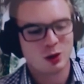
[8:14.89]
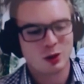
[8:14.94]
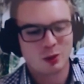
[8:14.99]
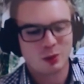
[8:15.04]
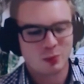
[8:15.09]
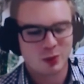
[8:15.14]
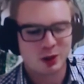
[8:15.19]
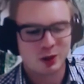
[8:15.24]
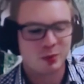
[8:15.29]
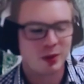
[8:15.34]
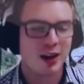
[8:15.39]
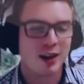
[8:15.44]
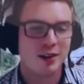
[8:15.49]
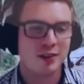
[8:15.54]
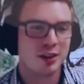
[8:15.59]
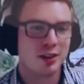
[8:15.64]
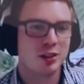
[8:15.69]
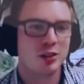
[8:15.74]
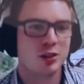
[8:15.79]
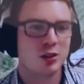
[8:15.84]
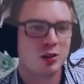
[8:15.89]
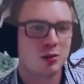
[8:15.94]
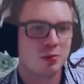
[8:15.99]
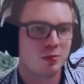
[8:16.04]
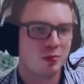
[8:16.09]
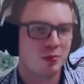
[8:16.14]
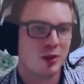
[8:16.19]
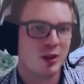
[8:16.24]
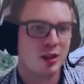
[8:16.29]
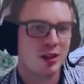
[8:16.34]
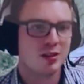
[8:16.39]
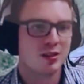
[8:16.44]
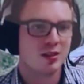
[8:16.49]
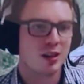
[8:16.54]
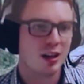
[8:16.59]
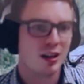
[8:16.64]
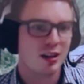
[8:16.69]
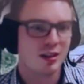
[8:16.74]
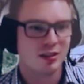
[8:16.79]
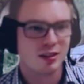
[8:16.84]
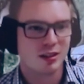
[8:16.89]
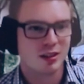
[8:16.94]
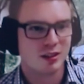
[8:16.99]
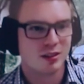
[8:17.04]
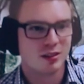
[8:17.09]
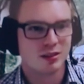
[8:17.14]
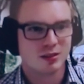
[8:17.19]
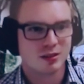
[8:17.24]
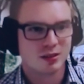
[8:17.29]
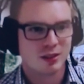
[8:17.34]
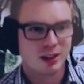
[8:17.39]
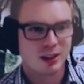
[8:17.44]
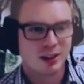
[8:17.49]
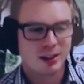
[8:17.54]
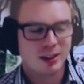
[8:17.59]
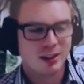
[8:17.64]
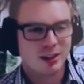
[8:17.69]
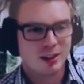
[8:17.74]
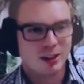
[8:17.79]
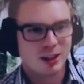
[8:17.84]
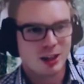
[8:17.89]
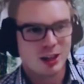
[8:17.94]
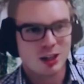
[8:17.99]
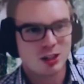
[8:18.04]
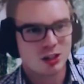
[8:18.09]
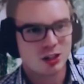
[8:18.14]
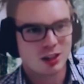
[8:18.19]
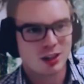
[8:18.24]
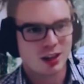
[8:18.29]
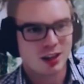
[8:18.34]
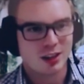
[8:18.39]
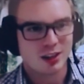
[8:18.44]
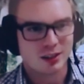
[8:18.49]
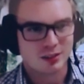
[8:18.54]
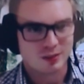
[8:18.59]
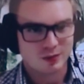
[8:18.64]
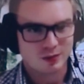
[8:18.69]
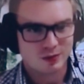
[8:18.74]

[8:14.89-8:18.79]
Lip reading: a big part of our job these days is educating.